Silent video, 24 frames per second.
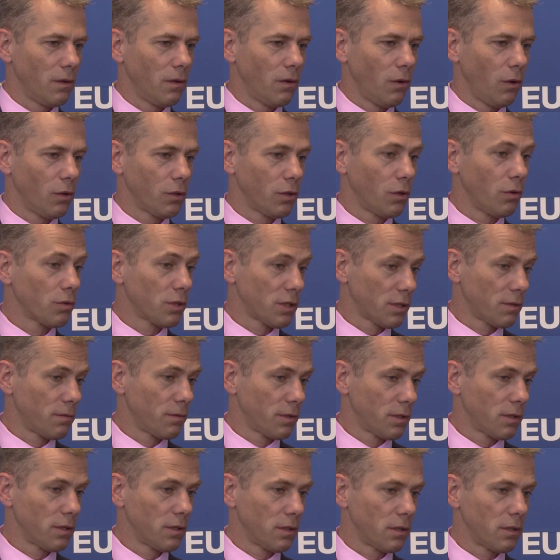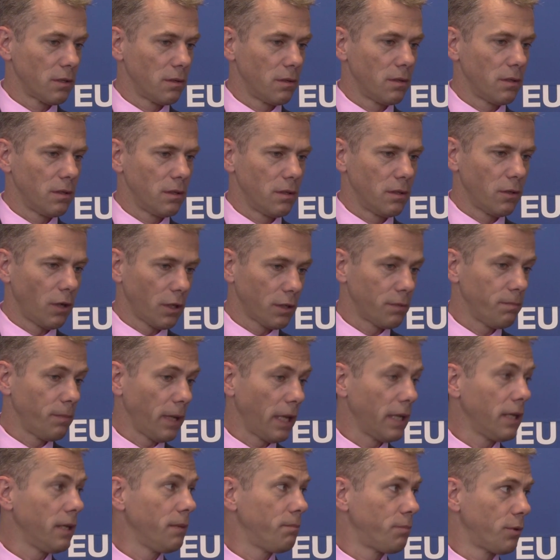those not
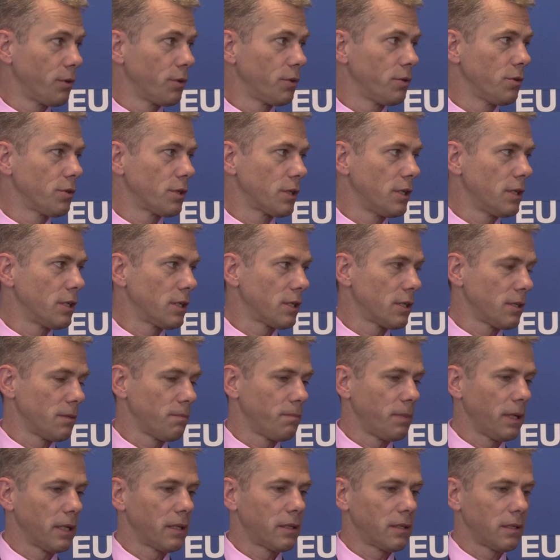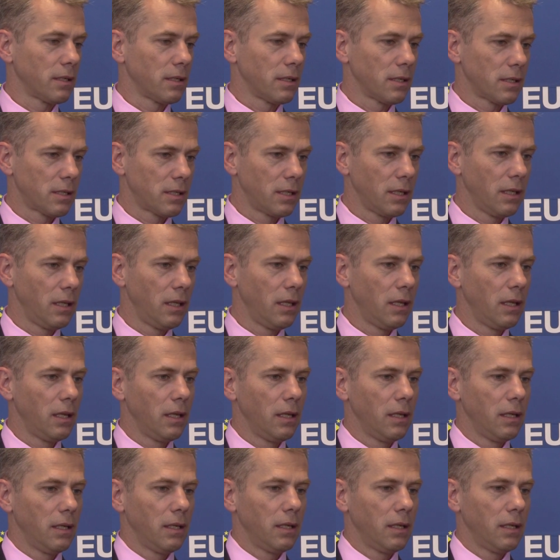many producers, but uh, still,